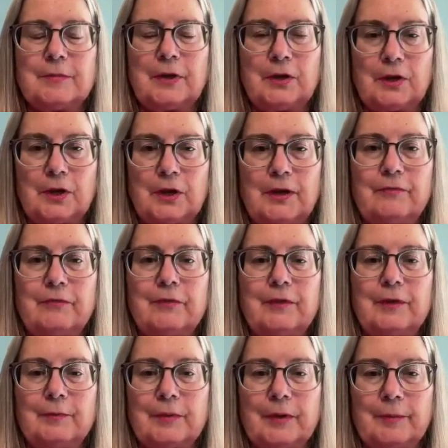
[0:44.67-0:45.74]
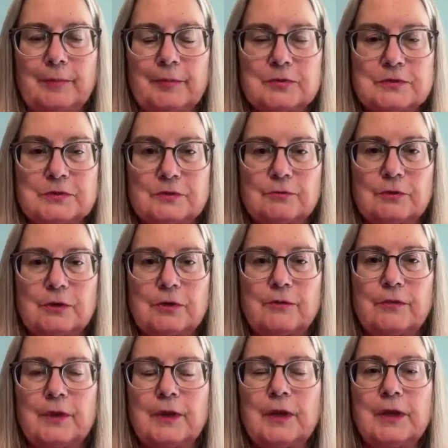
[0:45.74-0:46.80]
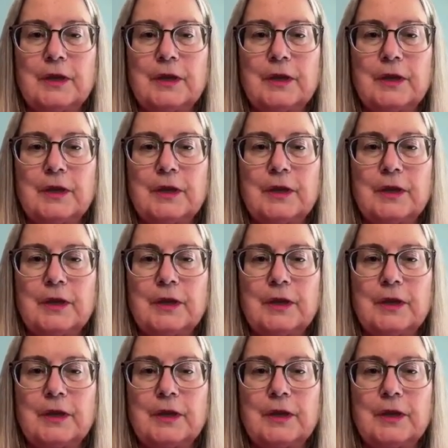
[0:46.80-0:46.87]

my life, in my personal growth.